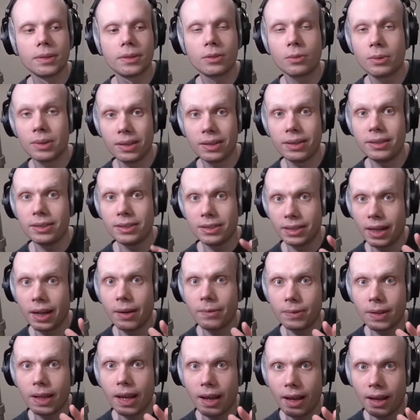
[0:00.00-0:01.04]
So at least you
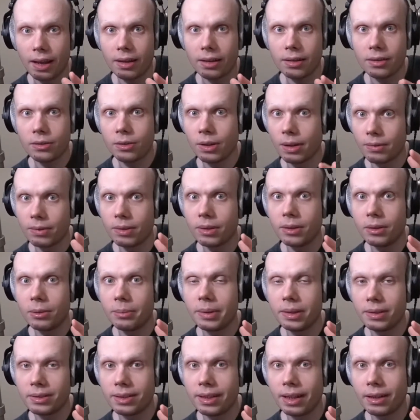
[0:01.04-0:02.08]
have that. You have a little
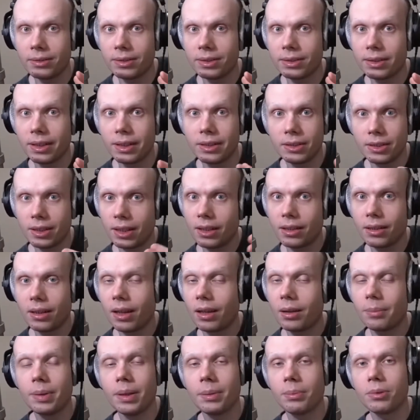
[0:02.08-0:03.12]
bit of soundstage. Again, a
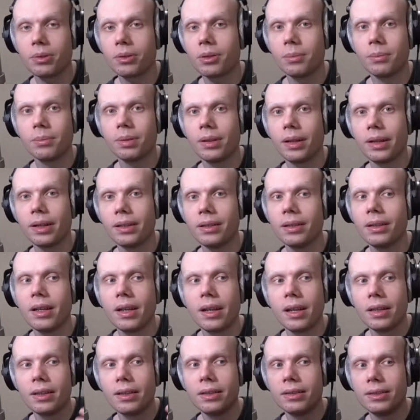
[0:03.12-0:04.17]
lot of people complain
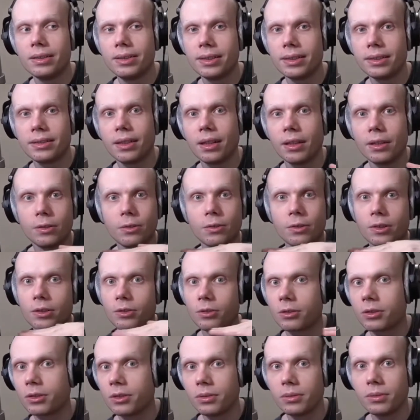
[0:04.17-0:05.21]
the
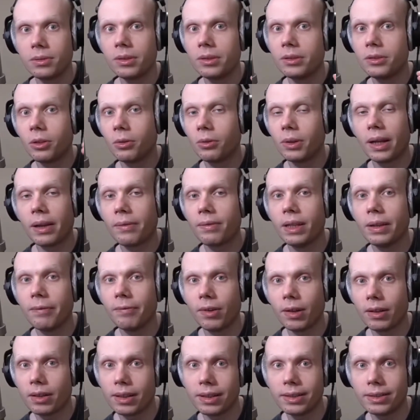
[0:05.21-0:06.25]
600s don't have any
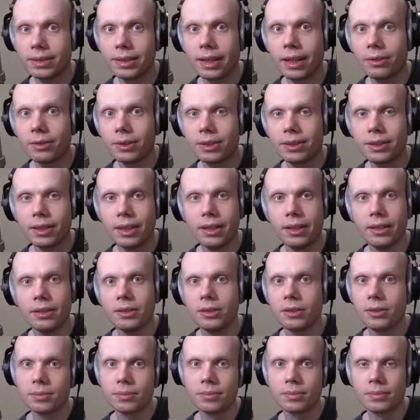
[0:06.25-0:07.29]
fucking
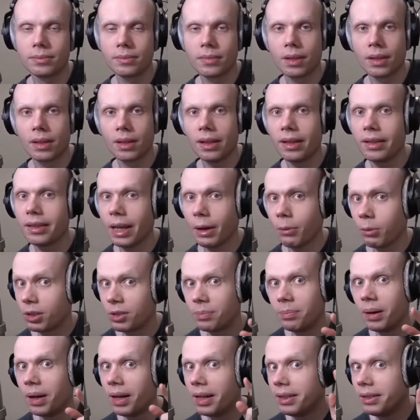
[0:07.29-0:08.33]
soundstage, and that was
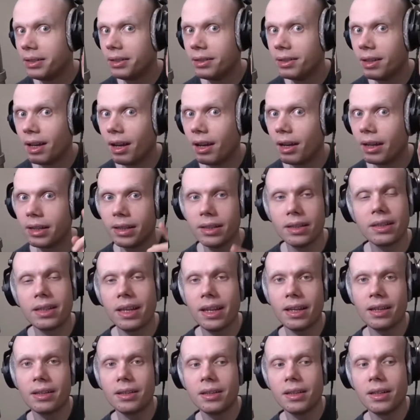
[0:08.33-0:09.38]
by design.
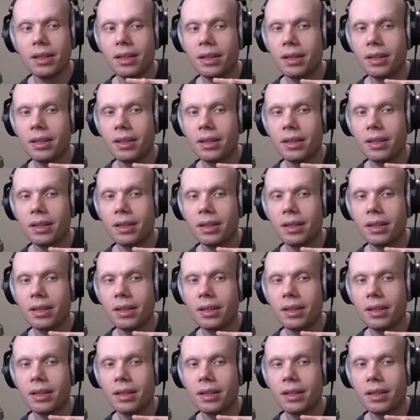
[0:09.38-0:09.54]
Again,